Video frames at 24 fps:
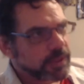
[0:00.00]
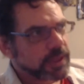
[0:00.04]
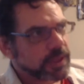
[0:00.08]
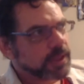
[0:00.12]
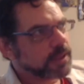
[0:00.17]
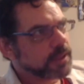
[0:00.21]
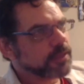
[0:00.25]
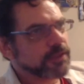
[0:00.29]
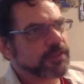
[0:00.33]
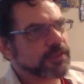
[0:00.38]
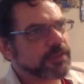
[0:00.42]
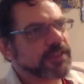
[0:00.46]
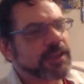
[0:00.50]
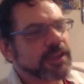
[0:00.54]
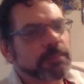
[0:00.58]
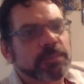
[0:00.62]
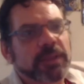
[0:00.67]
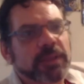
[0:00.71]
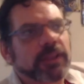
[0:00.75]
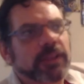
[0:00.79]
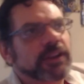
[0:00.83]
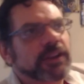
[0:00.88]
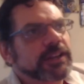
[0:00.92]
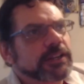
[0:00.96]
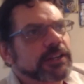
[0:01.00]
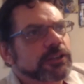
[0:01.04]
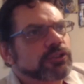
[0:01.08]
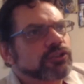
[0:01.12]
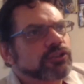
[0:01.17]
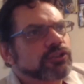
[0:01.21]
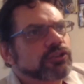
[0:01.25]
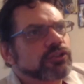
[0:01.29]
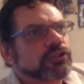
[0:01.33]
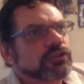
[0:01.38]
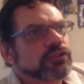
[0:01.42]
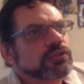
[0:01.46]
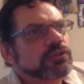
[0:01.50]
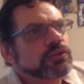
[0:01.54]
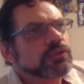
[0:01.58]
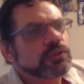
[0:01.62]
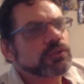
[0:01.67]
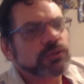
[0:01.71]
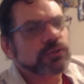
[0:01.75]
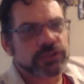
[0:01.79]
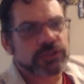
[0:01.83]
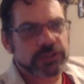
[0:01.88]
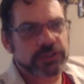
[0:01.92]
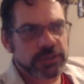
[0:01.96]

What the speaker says: the ability to choose